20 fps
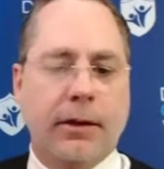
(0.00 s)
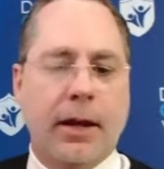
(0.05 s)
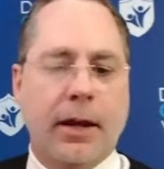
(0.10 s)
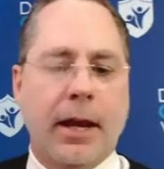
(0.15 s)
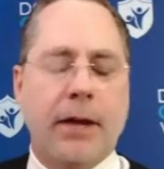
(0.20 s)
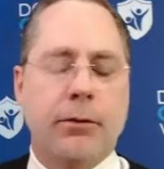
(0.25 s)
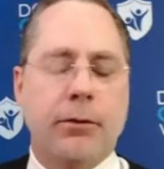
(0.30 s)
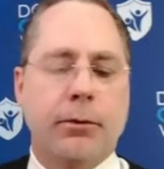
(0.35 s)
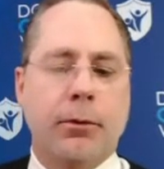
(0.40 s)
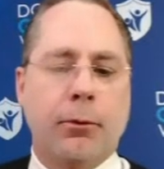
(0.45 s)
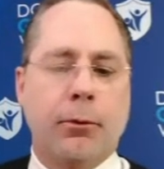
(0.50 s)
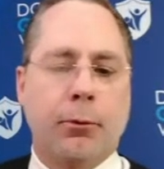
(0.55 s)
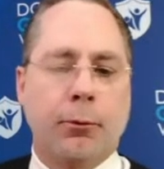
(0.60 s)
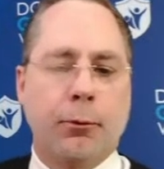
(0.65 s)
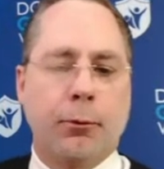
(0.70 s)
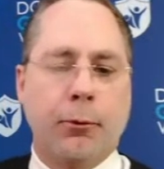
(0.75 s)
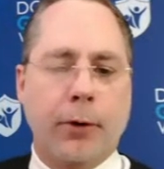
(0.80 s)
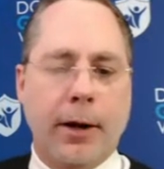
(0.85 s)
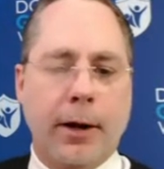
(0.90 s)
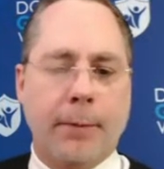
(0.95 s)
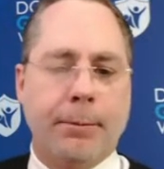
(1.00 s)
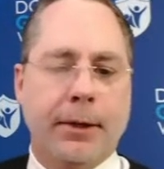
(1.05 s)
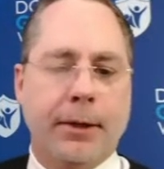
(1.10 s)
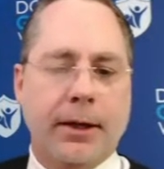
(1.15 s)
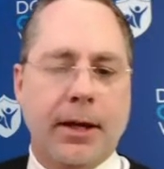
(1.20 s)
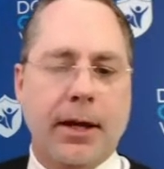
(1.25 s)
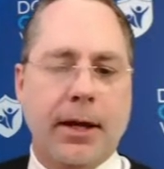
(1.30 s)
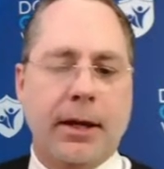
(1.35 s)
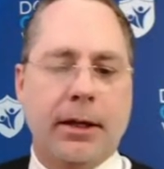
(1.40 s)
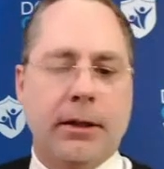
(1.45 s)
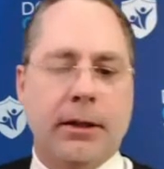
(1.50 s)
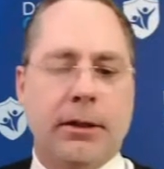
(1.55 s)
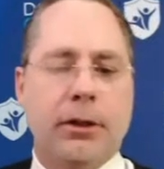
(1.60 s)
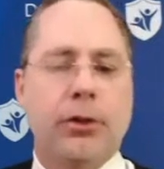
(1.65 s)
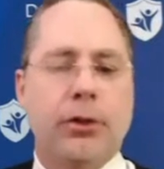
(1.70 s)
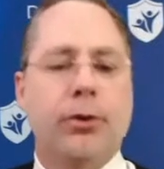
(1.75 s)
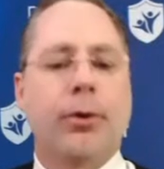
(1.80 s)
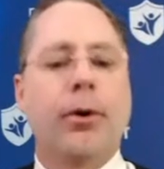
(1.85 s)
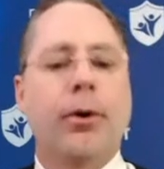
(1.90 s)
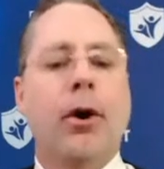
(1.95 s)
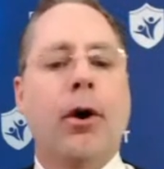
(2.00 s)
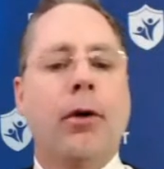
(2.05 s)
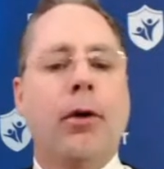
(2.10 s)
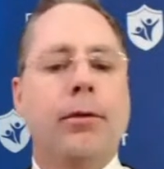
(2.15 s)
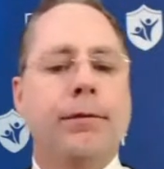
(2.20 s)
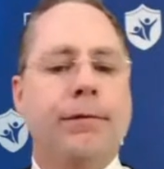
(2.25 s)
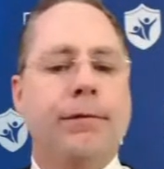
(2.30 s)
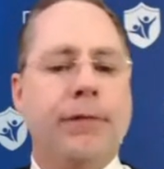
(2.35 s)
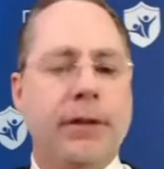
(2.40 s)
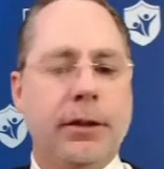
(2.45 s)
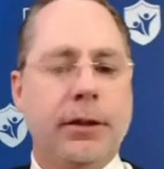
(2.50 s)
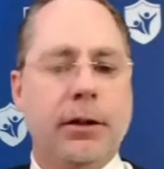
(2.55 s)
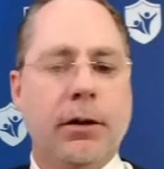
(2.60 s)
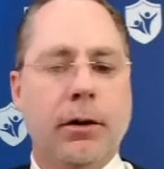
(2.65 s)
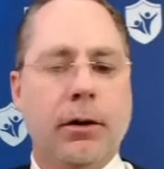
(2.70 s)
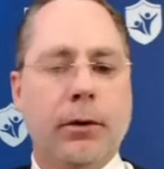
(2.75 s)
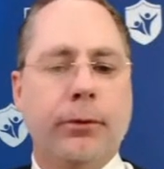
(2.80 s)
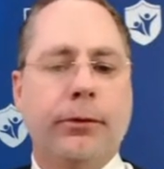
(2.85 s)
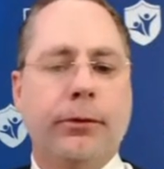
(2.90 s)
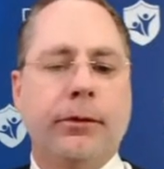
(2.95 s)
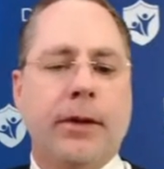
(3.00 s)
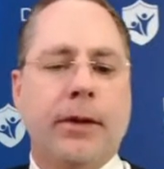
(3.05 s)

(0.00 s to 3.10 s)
and replicate your own videos